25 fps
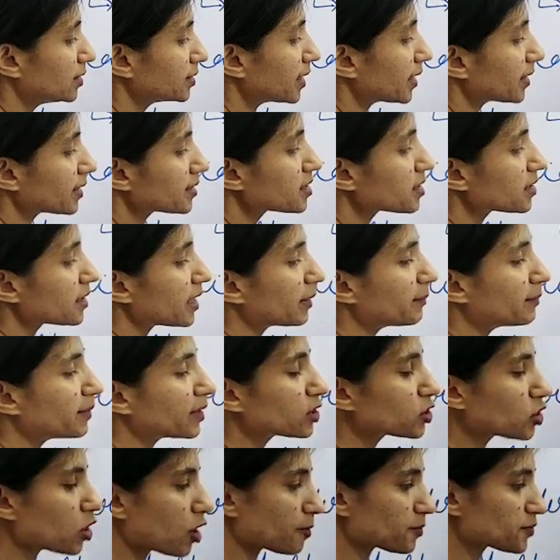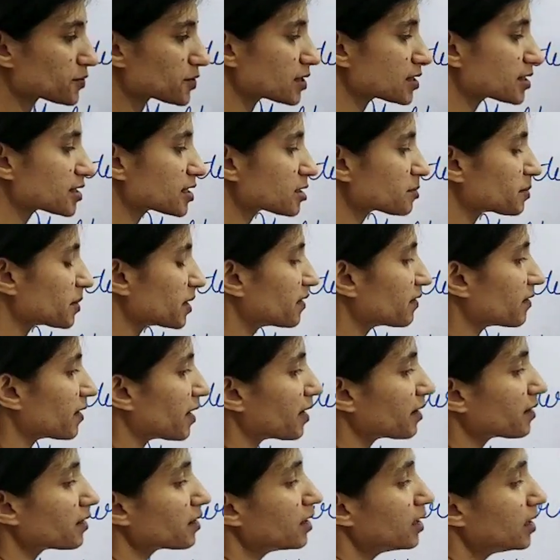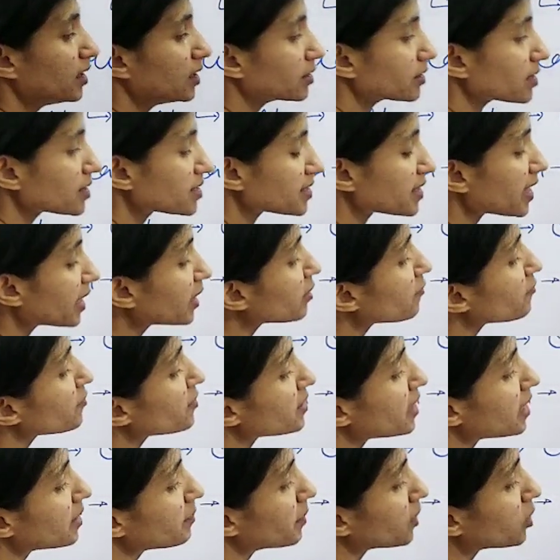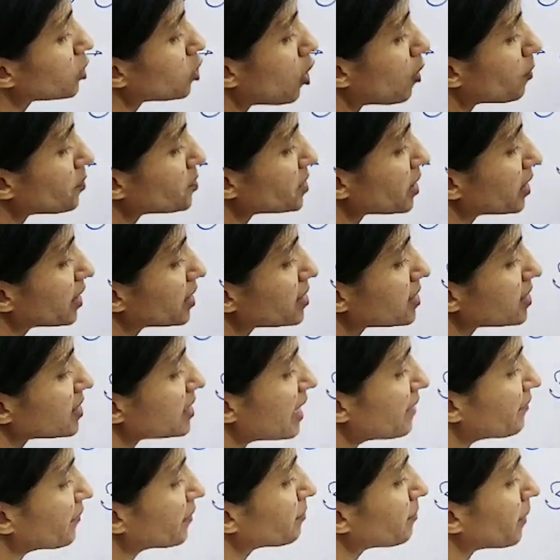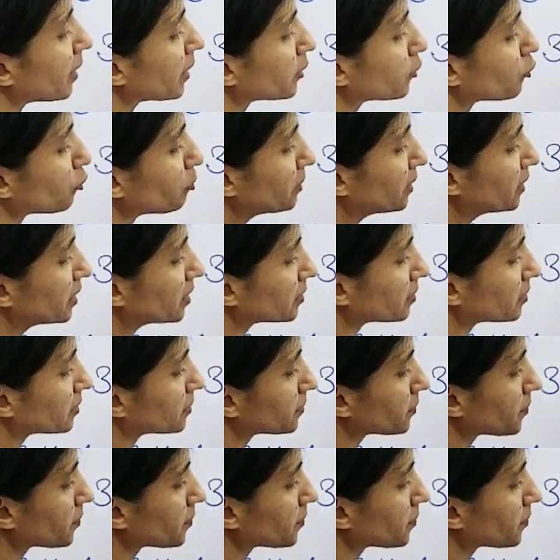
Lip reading: that is a red blood corpuscles has been there, the size of a red blood corpuscle is 7 micrometer,